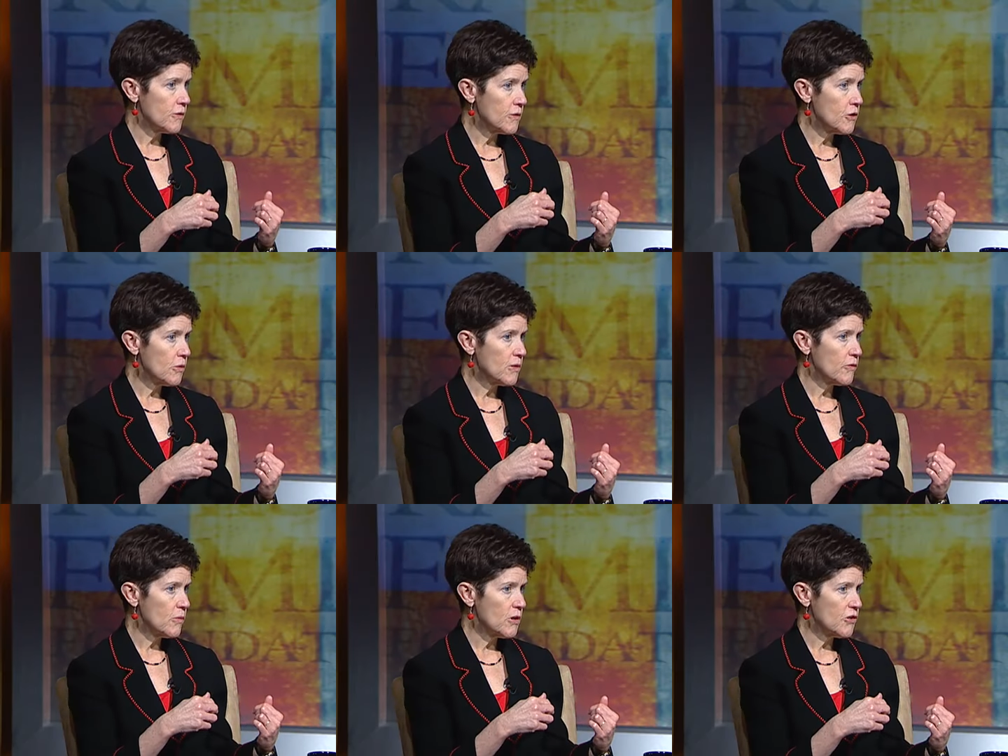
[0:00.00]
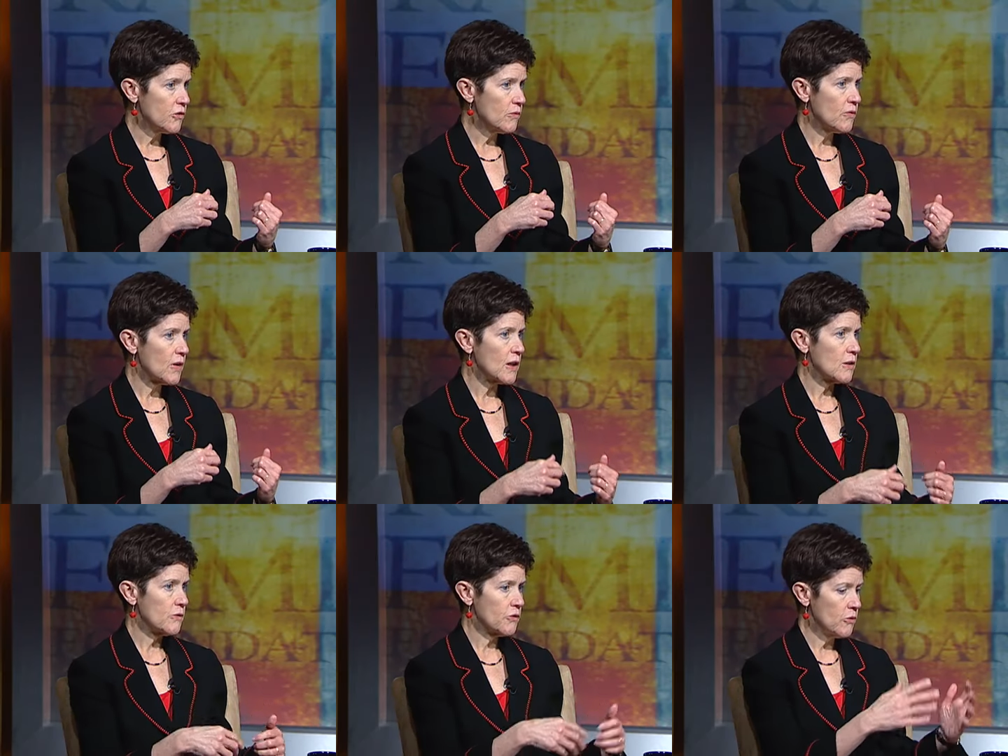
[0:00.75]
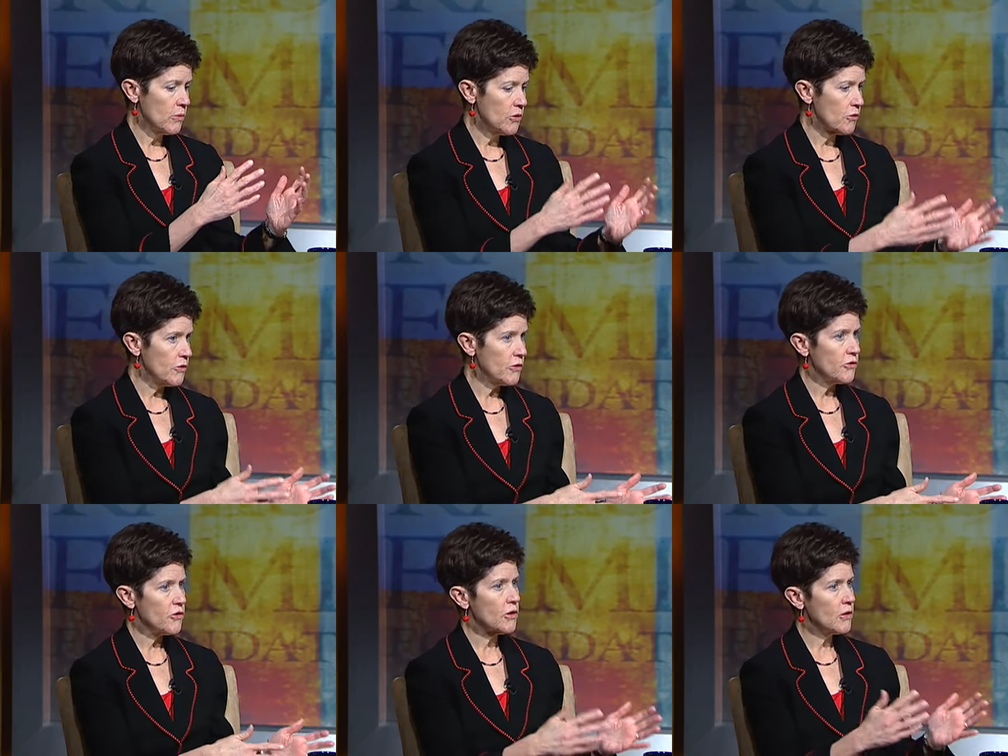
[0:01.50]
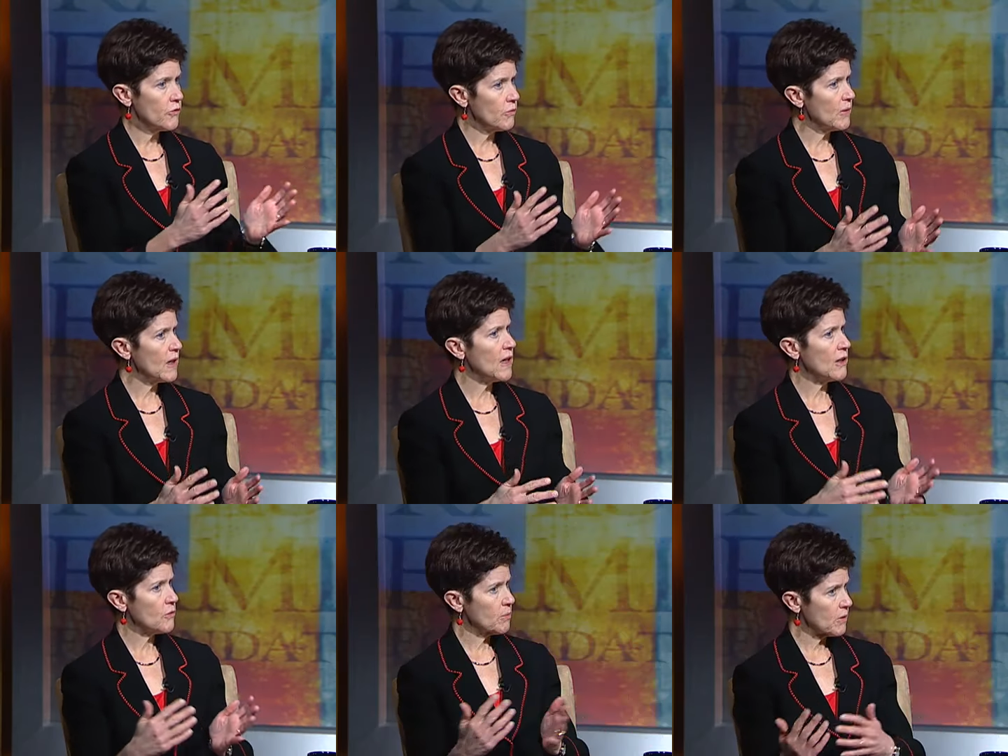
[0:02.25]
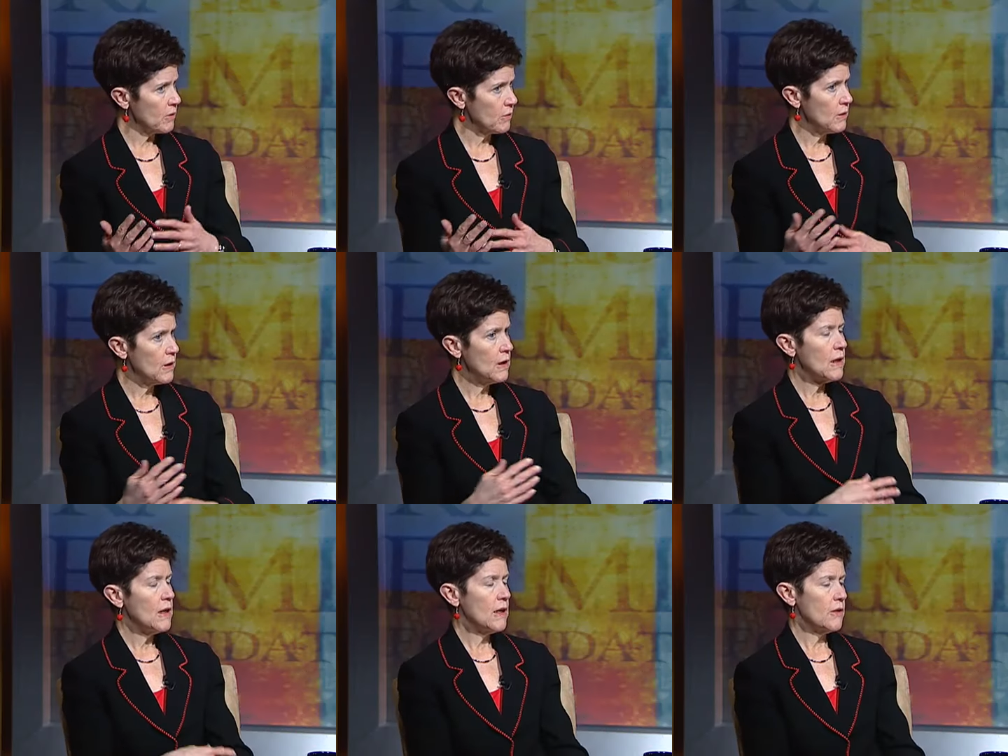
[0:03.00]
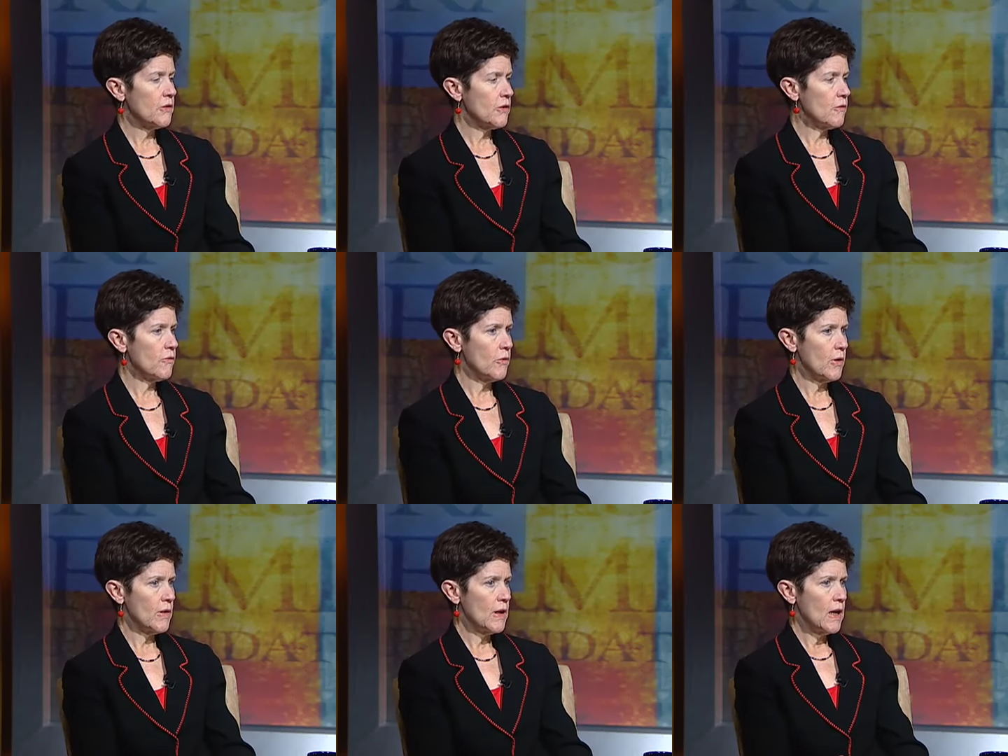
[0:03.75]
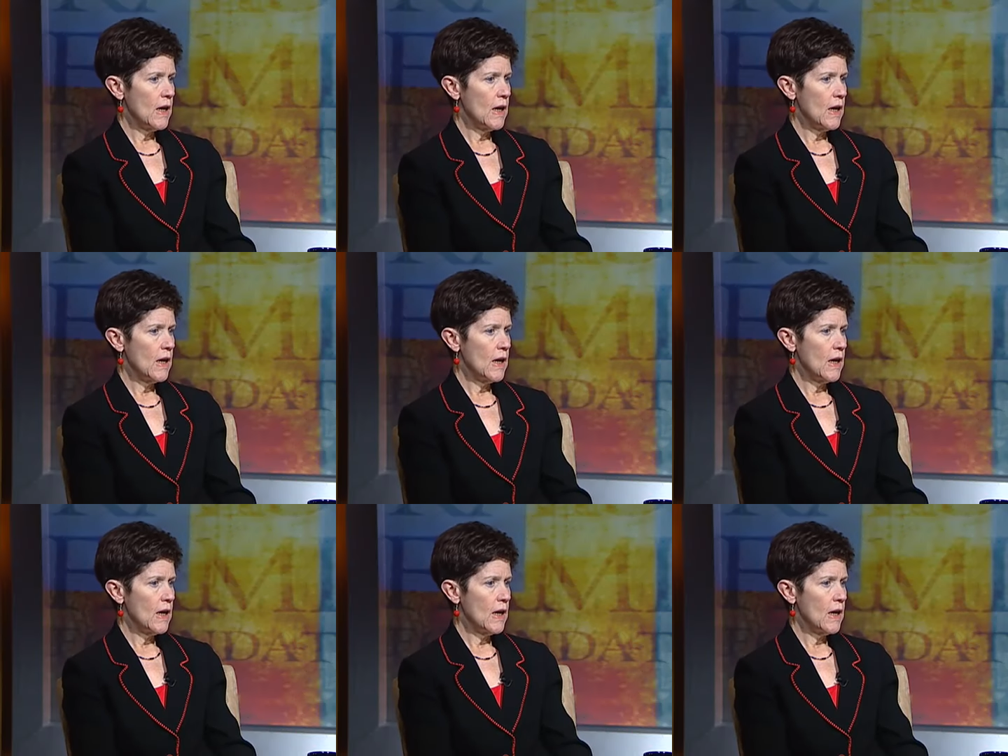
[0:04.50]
your information follows you when you discharge from the hospital and so forth.